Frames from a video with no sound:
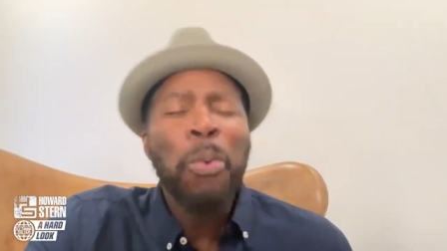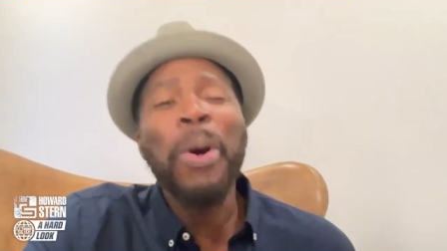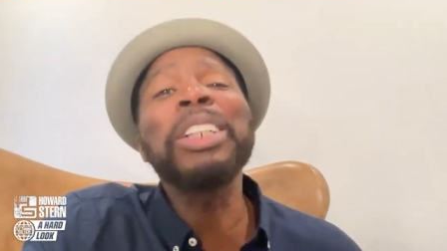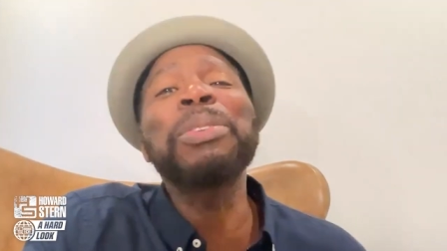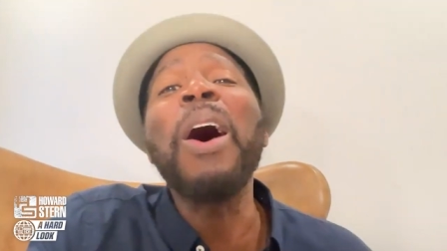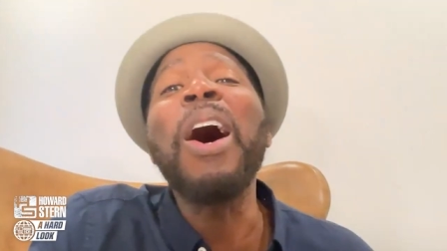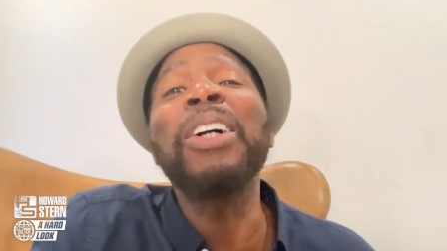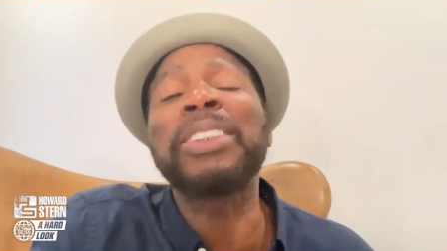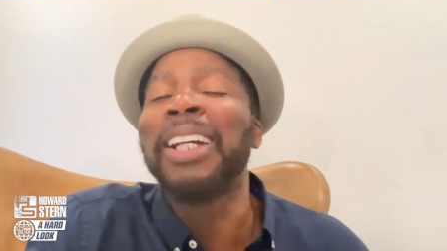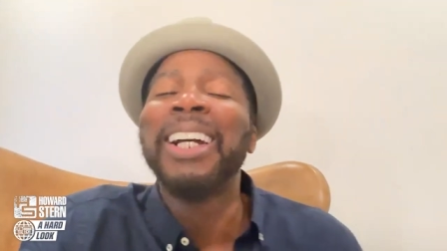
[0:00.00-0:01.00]
where's
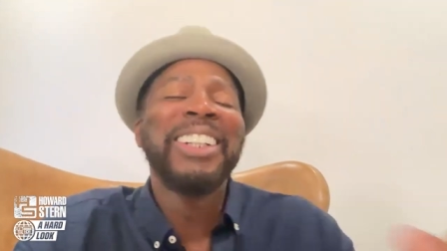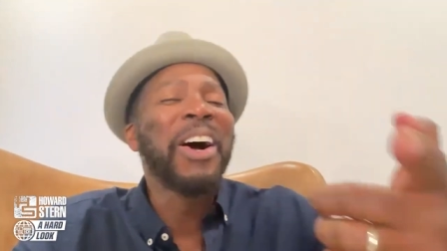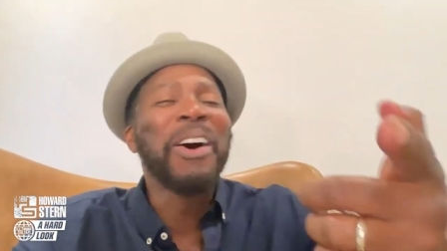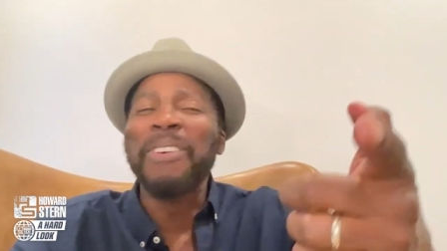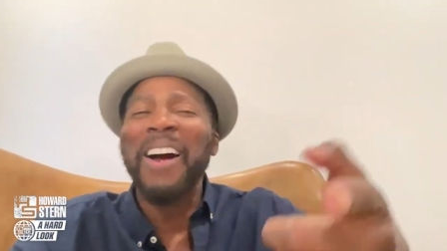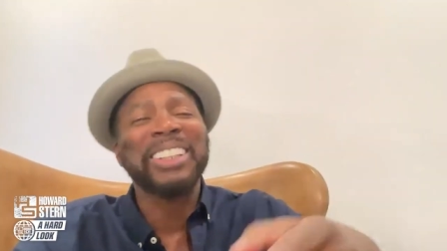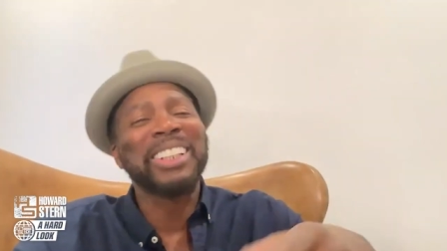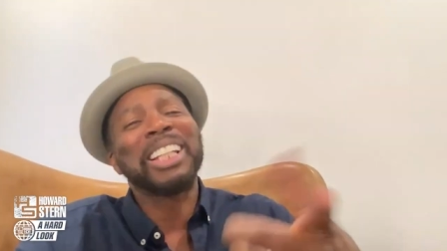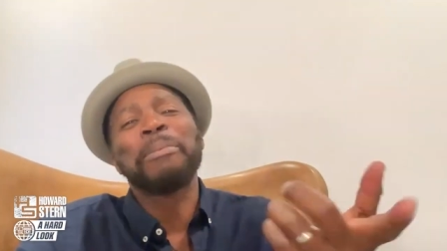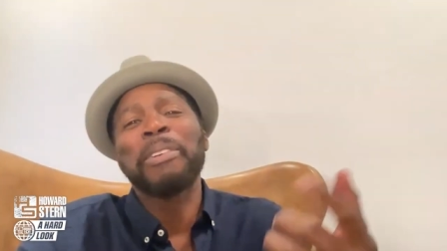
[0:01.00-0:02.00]
Walt? Yo, bro, I
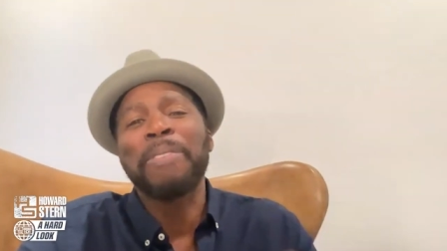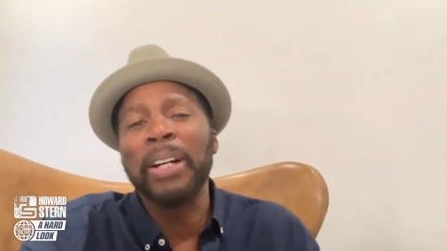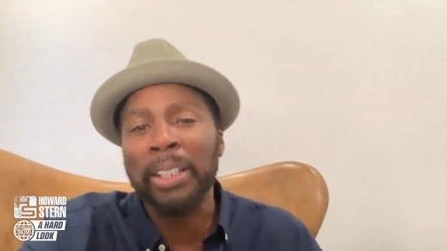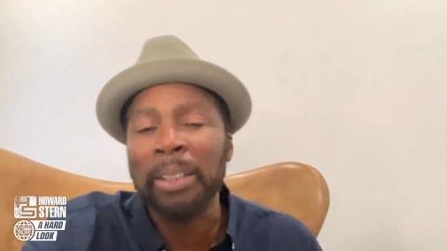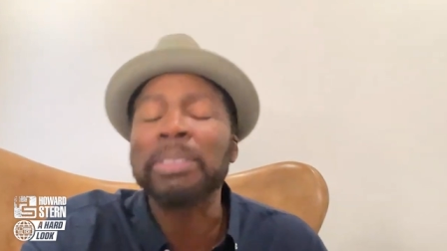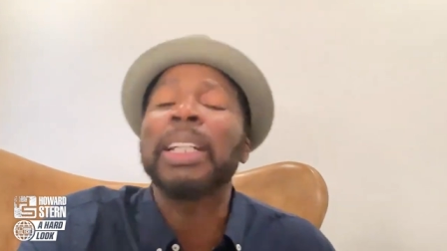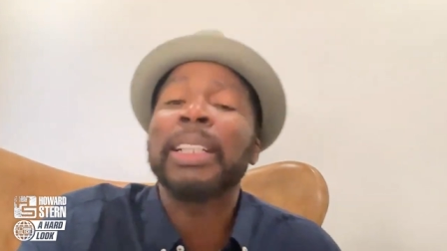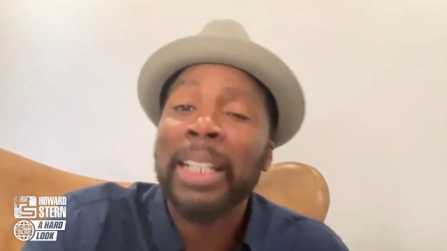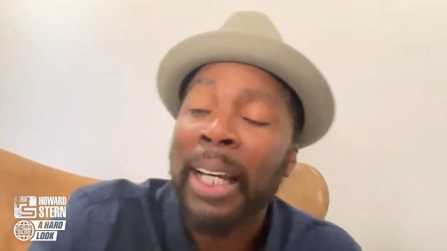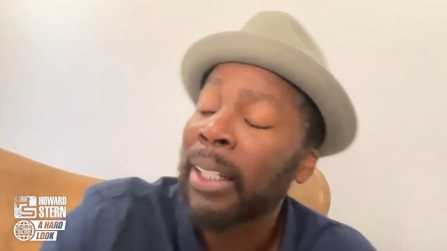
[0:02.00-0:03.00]
thought that'd be funny. It's like,
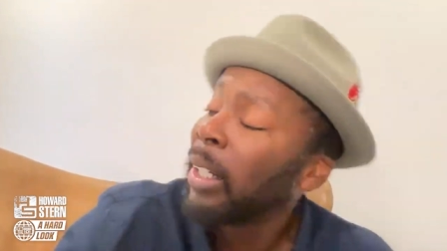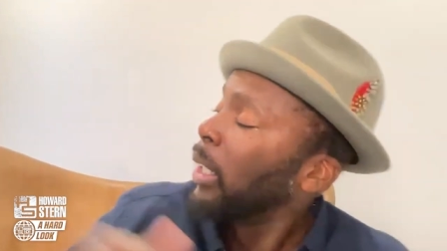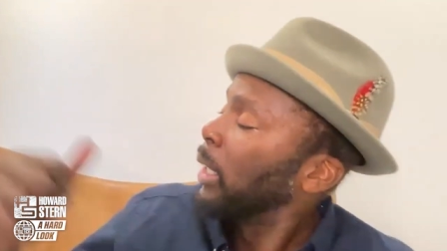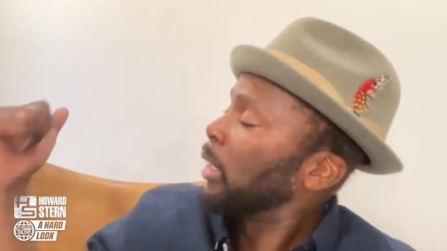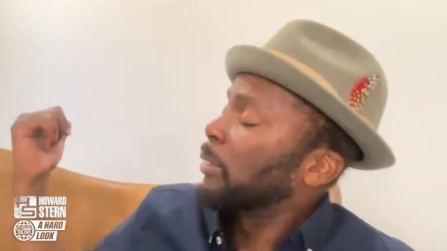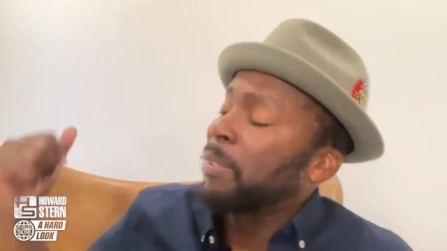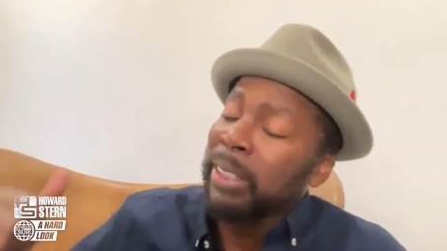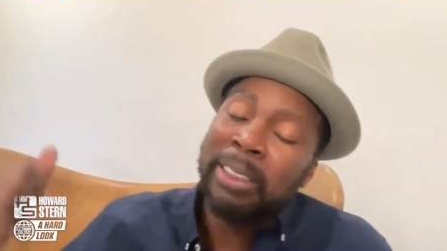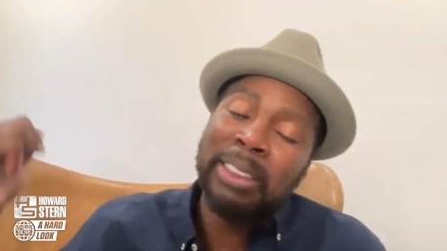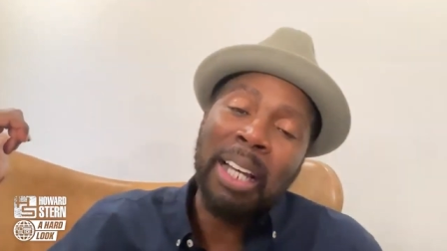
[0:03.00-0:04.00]
yeah, it's
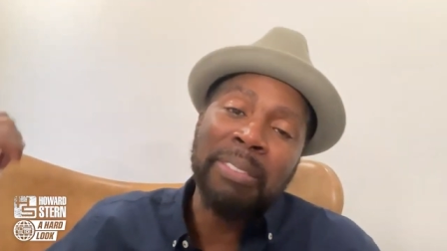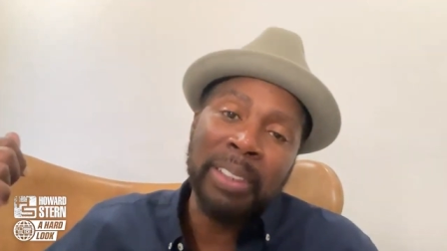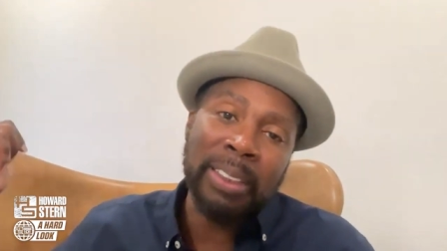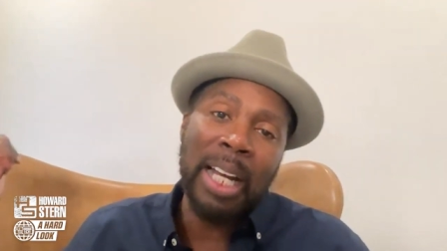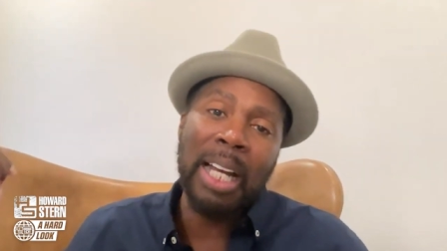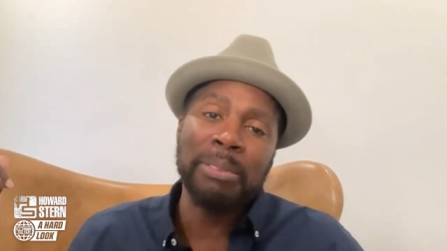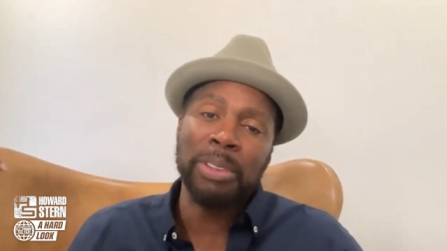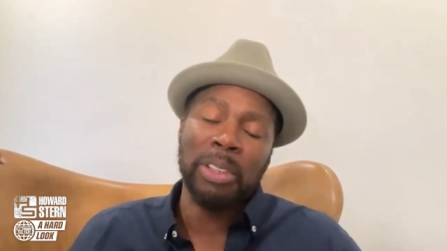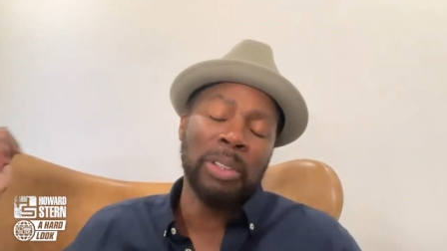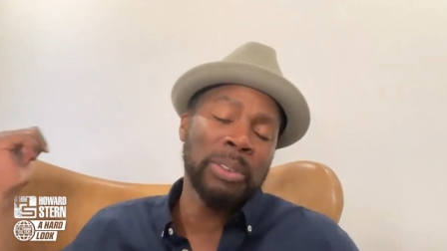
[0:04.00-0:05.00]
funny seventy
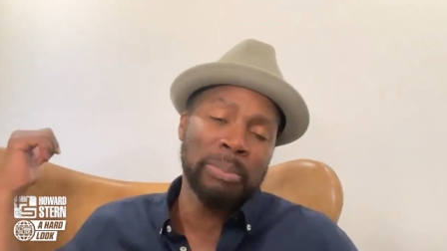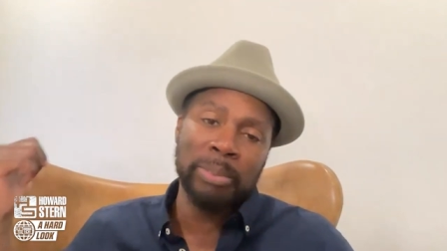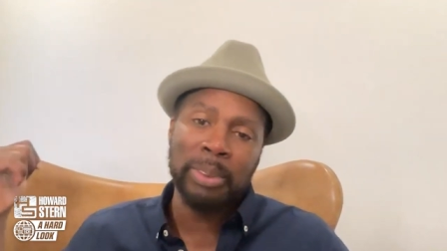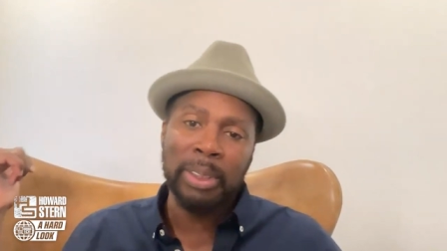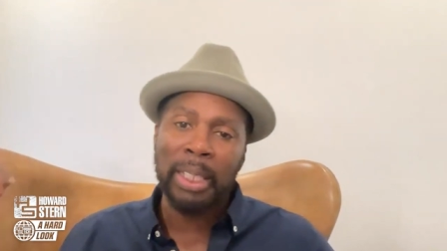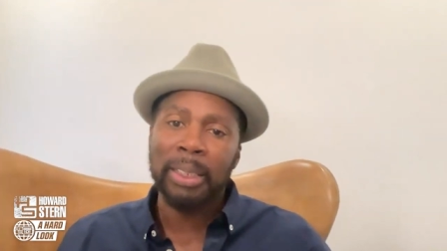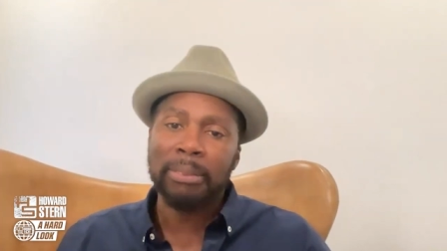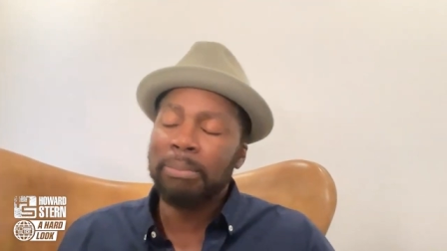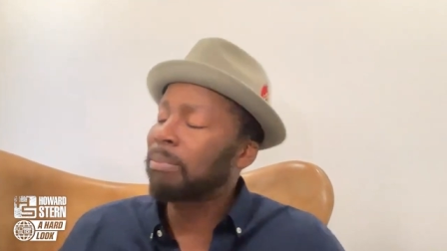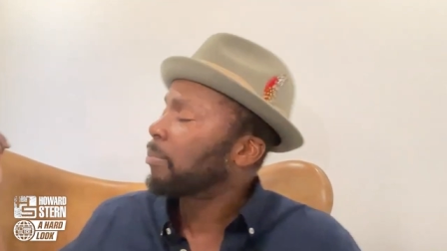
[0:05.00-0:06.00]
times ago when that
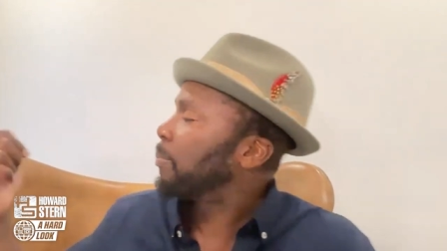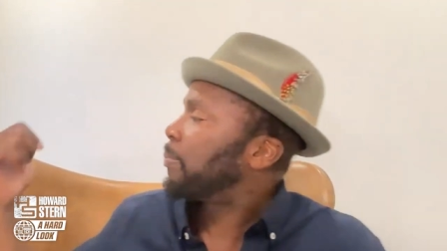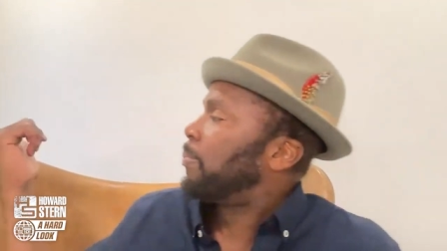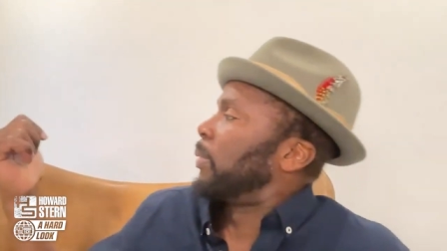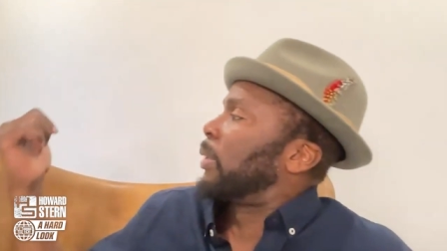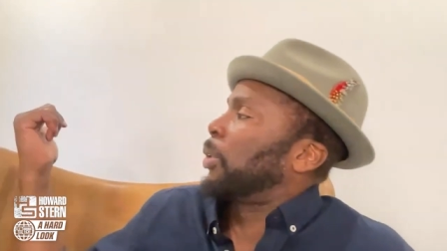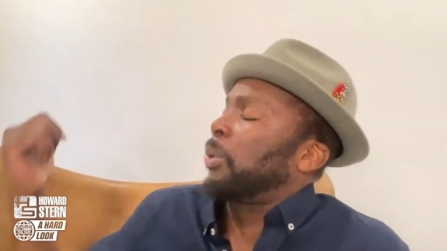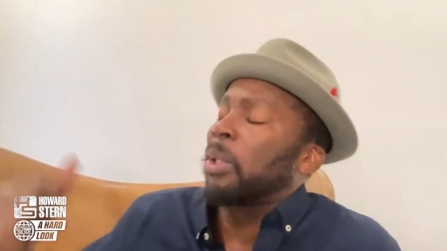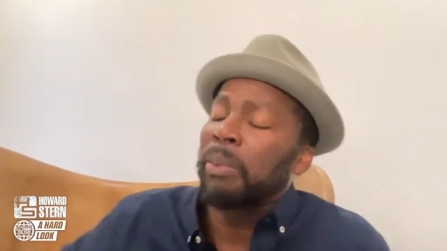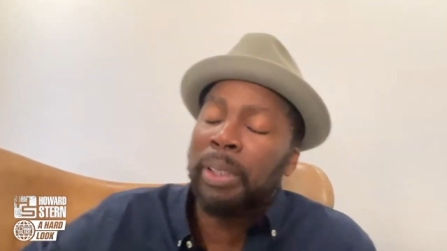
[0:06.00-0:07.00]

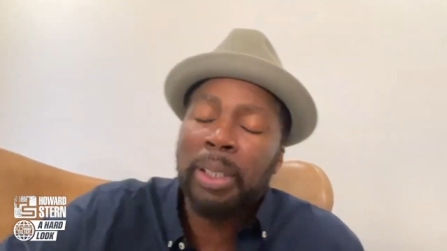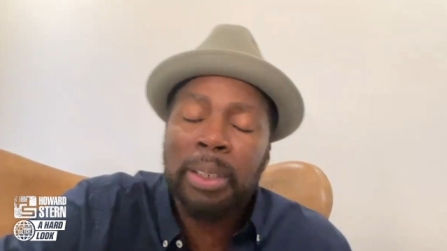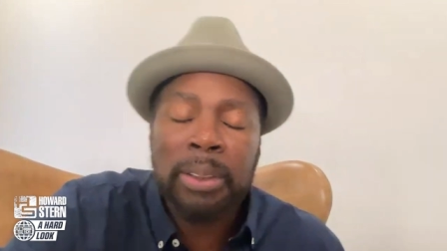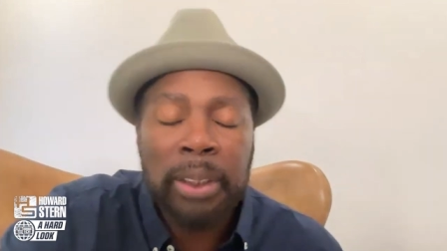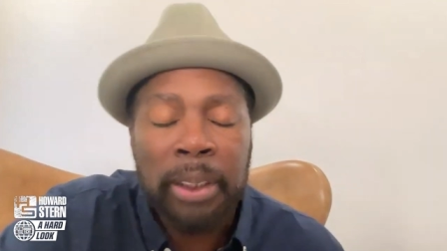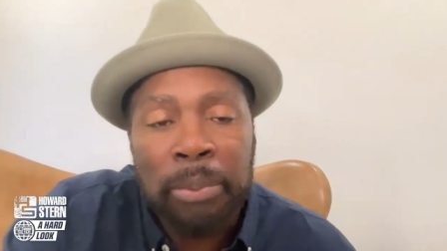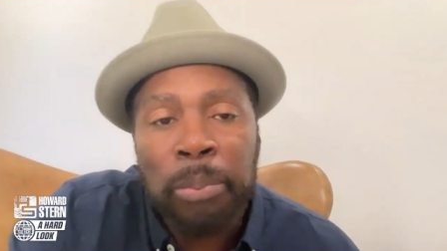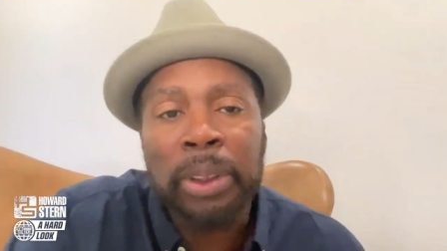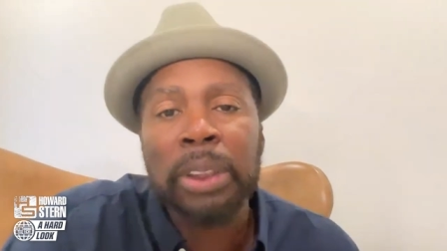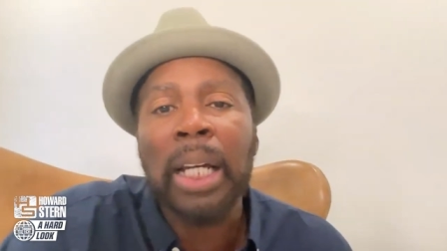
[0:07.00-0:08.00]
dude over there did it
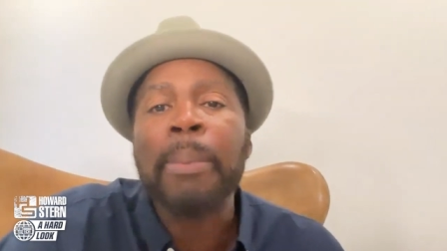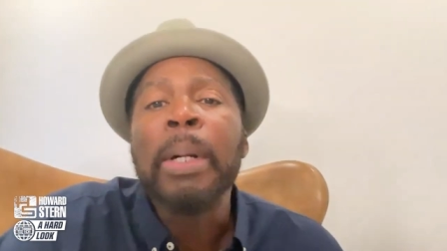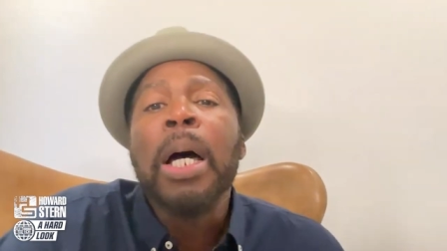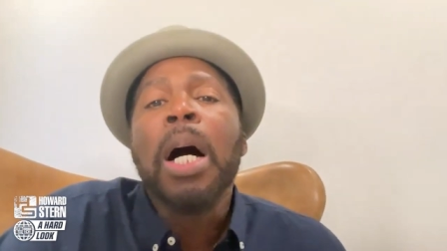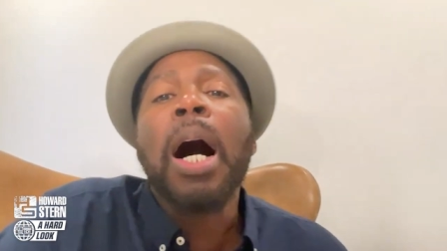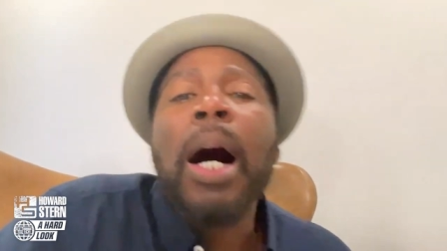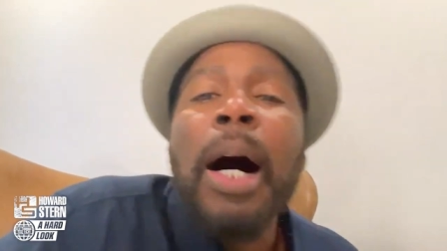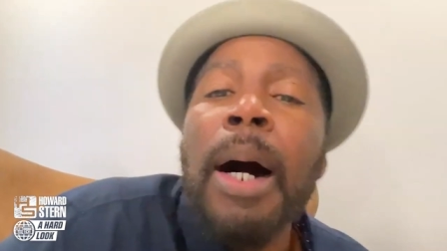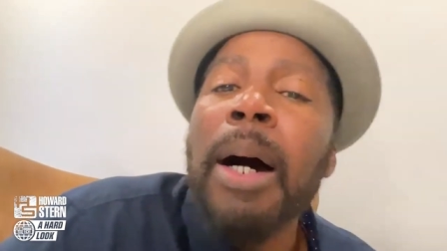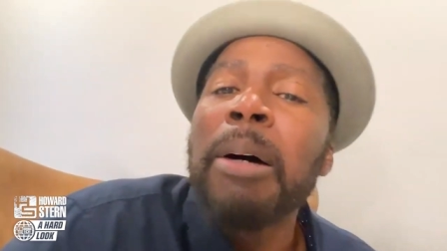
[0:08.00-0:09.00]
and wouldn't stop.
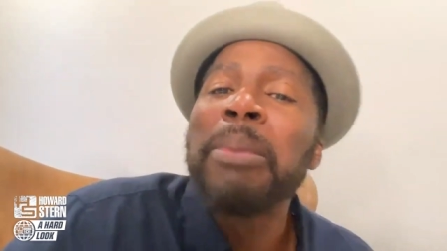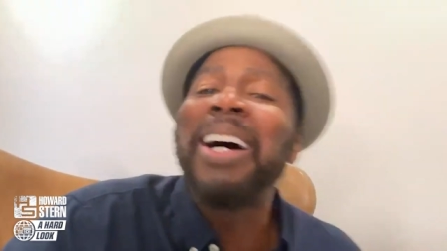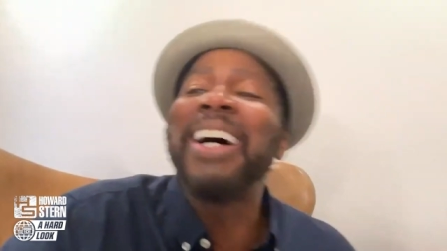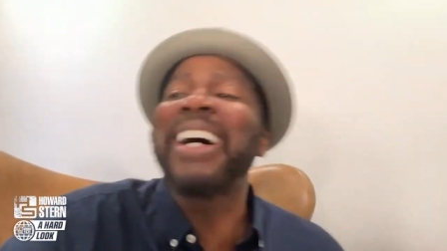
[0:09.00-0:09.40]
Um,